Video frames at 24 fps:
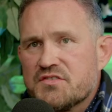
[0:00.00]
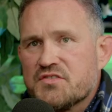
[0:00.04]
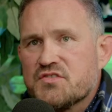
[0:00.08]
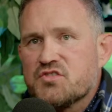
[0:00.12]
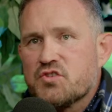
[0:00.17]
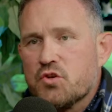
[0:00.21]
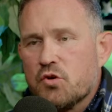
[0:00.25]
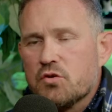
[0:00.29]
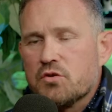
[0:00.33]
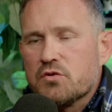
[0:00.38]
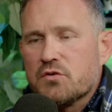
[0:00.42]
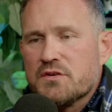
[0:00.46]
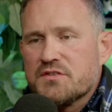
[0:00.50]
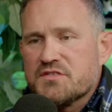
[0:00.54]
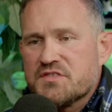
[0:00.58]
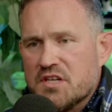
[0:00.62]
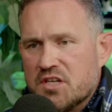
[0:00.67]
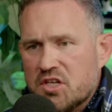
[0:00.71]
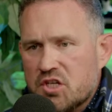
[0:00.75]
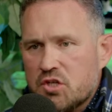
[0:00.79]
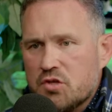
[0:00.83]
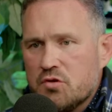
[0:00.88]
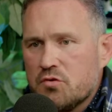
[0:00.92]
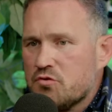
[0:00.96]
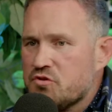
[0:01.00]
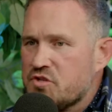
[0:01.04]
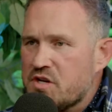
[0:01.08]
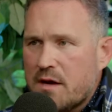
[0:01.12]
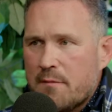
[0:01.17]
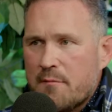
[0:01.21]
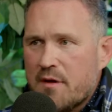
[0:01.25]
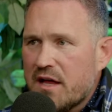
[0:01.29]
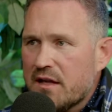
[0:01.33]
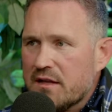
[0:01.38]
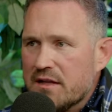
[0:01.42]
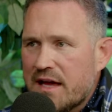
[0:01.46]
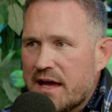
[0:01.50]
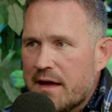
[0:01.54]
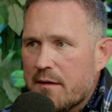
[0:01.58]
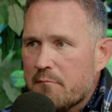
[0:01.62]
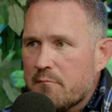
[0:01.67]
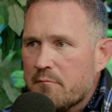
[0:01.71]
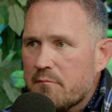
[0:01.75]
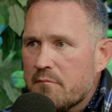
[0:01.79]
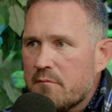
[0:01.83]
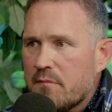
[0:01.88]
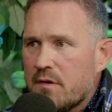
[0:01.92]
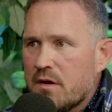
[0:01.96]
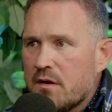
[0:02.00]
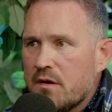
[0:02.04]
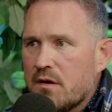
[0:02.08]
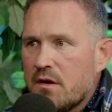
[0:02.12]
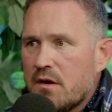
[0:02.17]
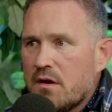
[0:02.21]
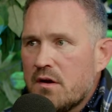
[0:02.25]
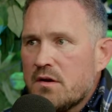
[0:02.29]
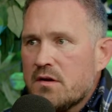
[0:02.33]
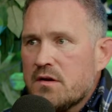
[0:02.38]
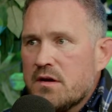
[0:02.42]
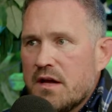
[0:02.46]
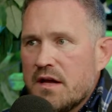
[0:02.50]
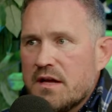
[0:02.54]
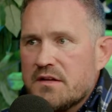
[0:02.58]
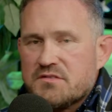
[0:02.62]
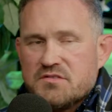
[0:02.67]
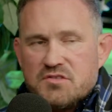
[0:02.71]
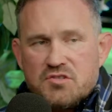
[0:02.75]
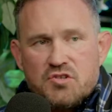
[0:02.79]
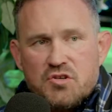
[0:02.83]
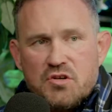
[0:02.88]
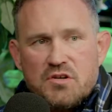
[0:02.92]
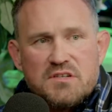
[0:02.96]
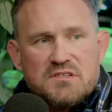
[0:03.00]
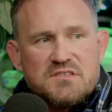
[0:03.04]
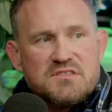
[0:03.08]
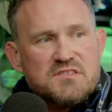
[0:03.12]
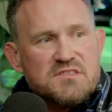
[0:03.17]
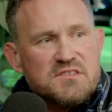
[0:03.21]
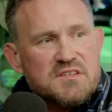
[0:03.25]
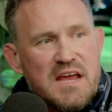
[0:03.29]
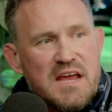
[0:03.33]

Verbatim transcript: solar is a huge MLM. It's just